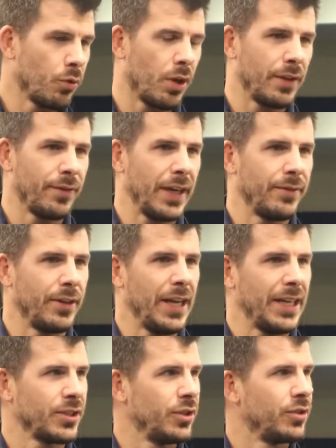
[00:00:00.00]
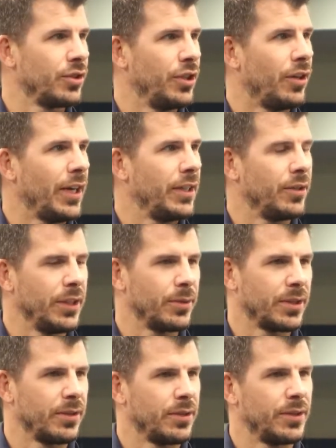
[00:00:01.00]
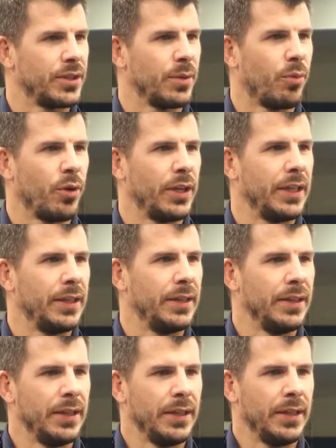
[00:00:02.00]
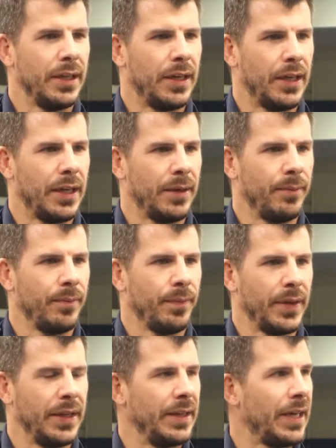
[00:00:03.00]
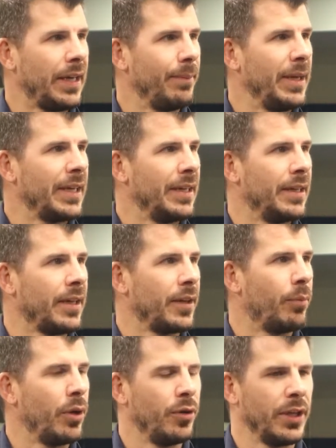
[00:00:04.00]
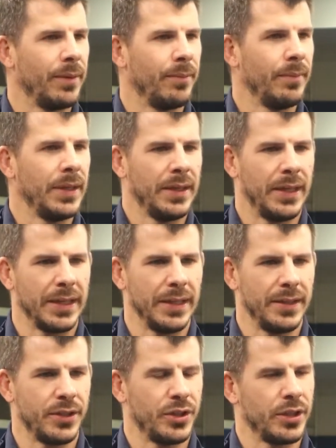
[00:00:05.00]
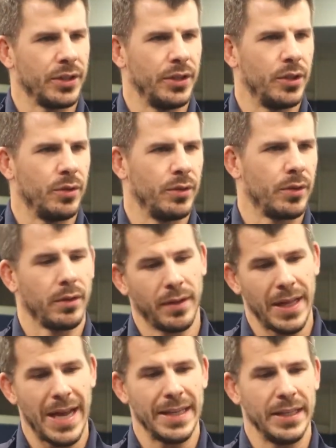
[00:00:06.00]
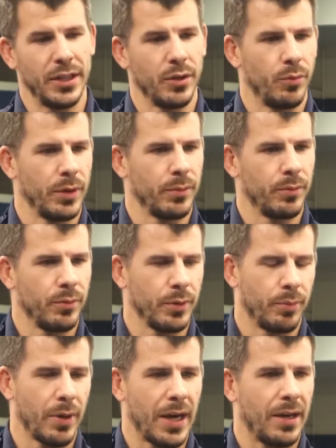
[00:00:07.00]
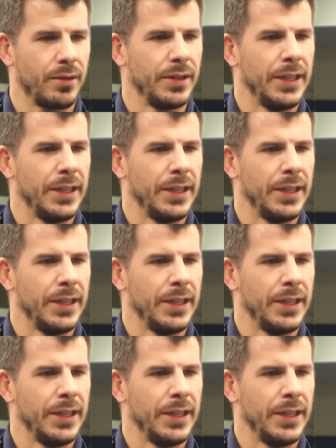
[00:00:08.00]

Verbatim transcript: qualified for nationals. You know, I know he was a little disappointed um, in not making it on the podium again this year. You know, or that year, we were, we were proud.